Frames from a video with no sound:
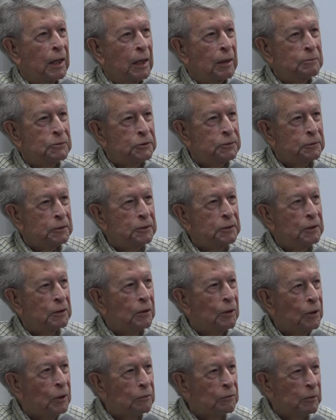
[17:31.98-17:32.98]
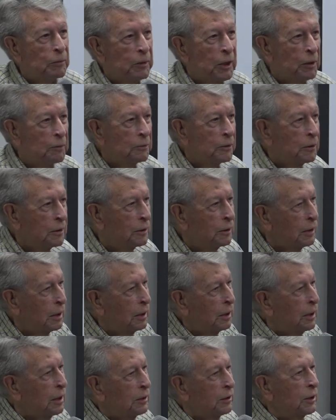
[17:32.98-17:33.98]
I'm sure you all remember
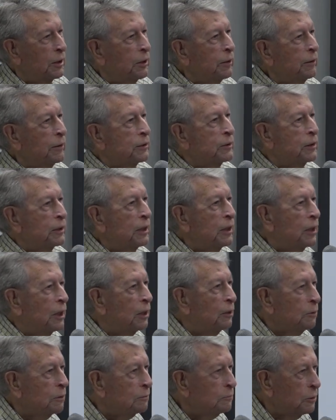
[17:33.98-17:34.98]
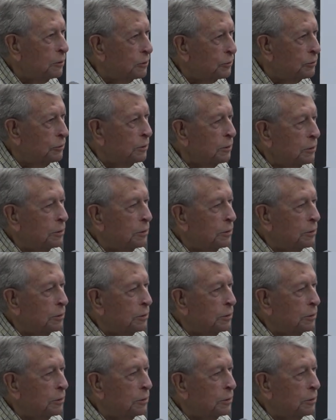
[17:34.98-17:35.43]
the Erie Canal was,